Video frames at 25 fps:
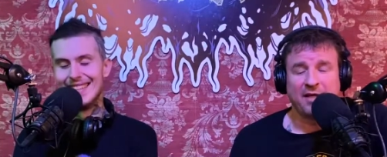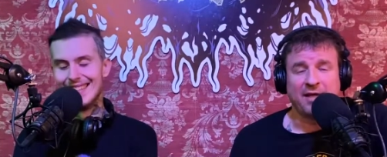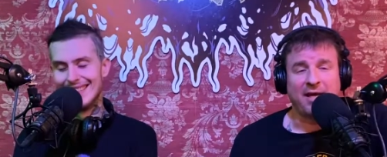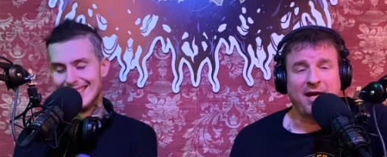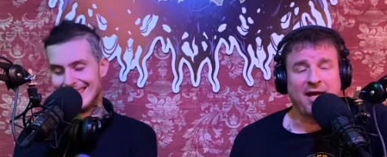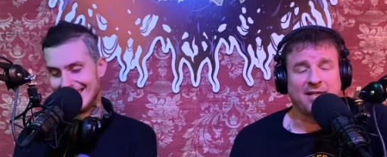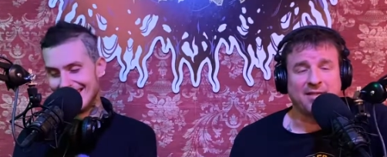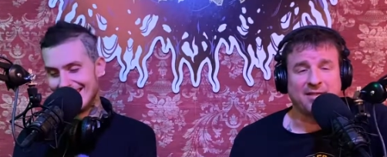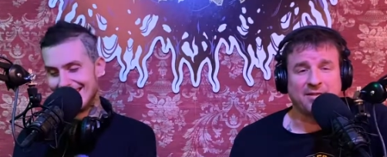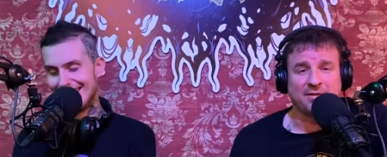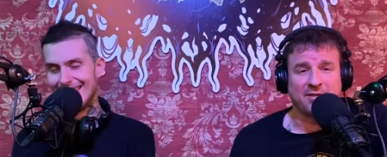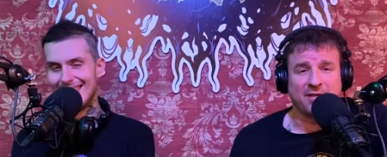
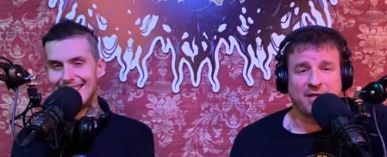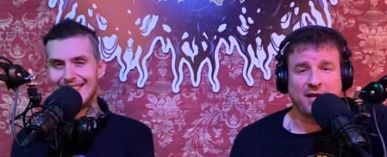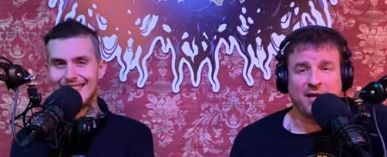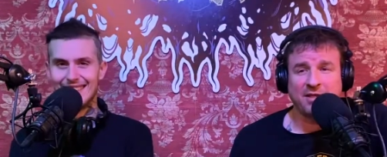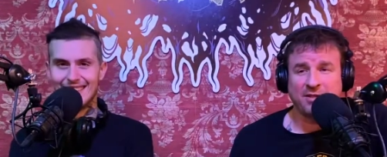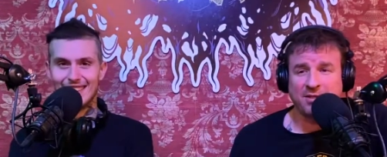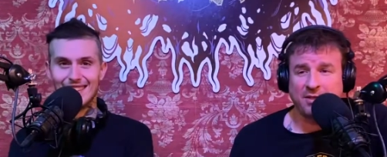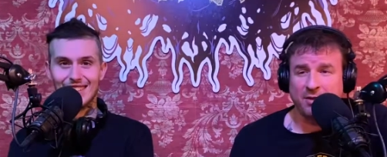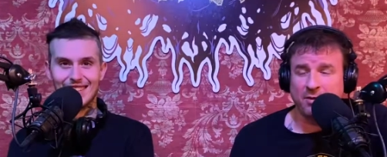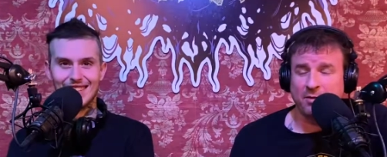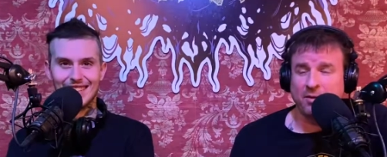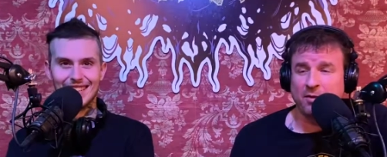Speaker 1: Guys, there's
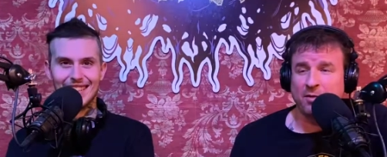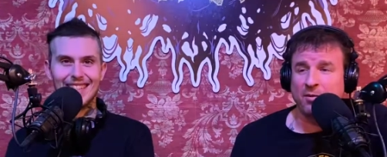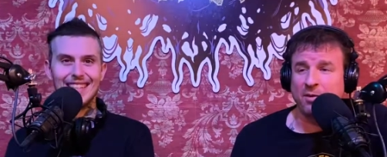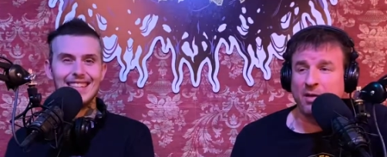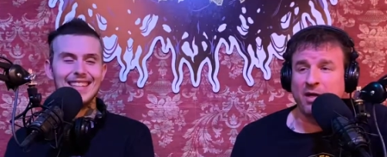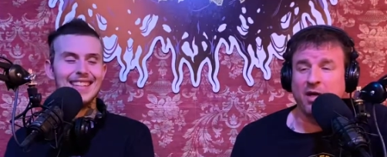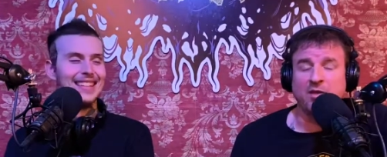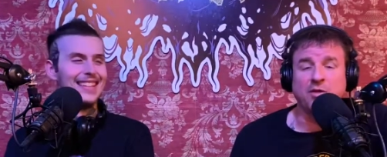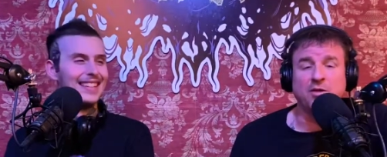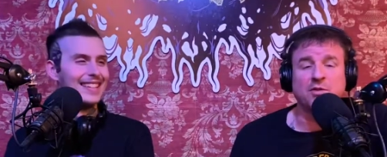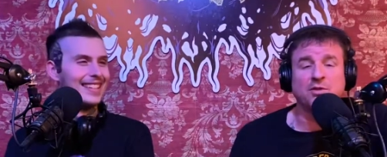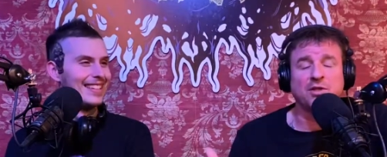also,
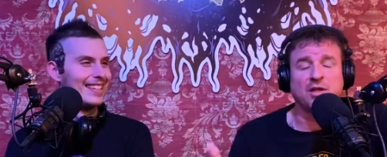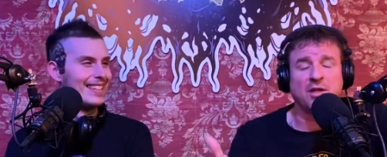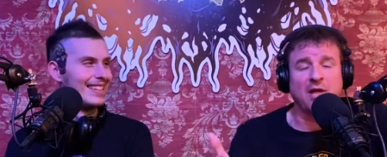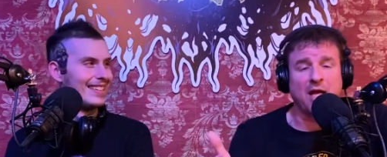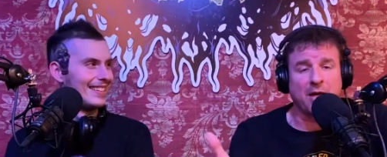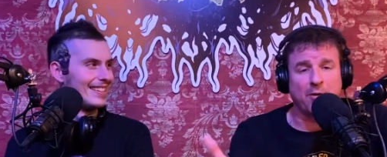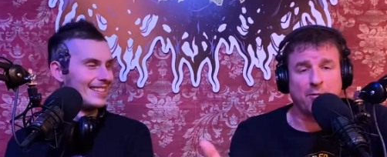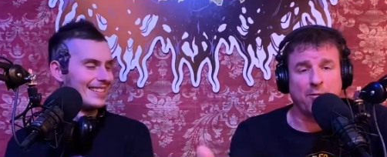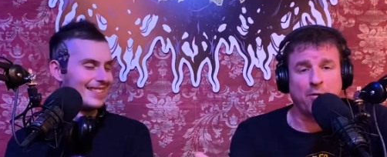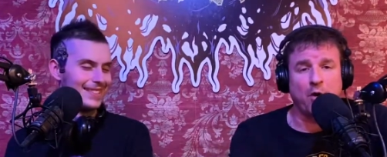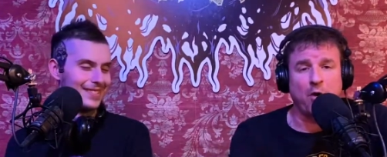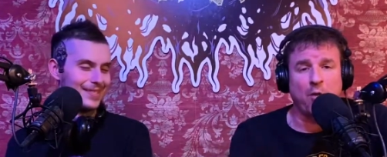we, there's a
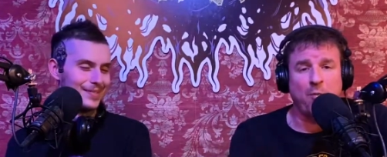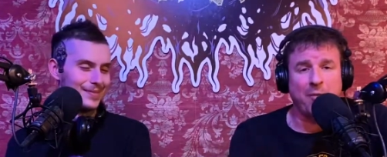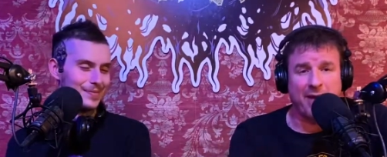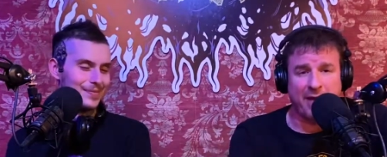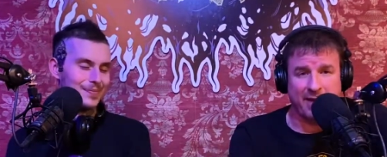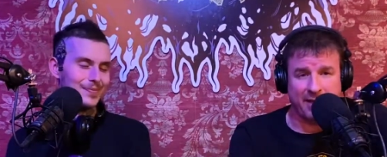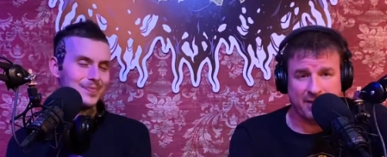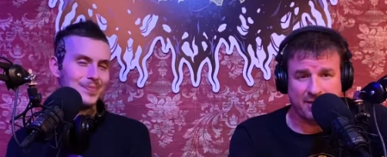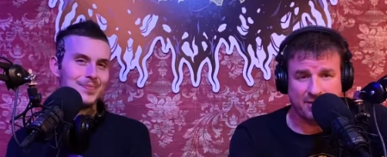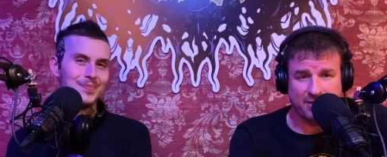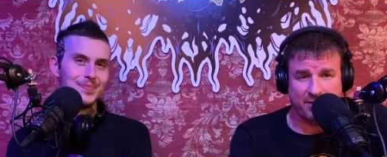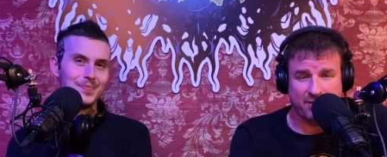lot of
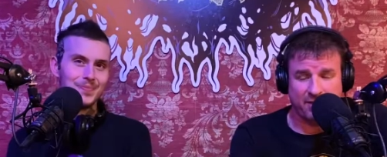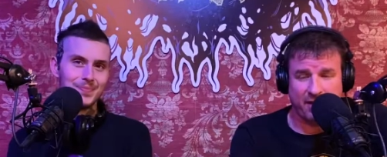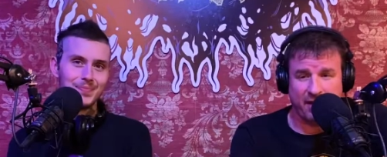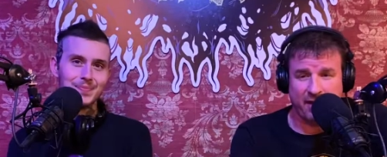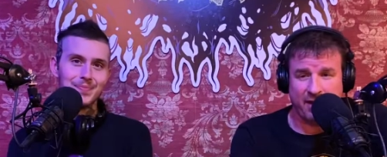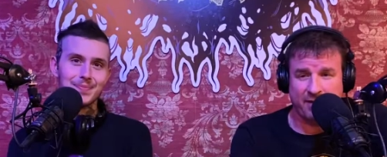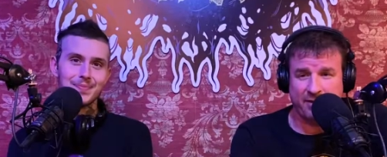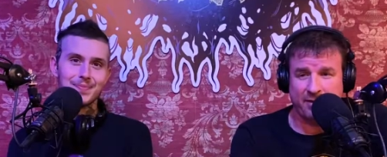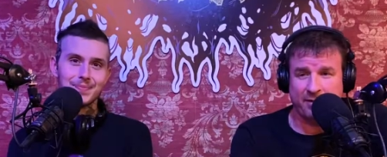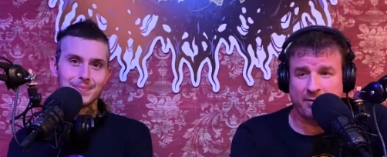romance, all right?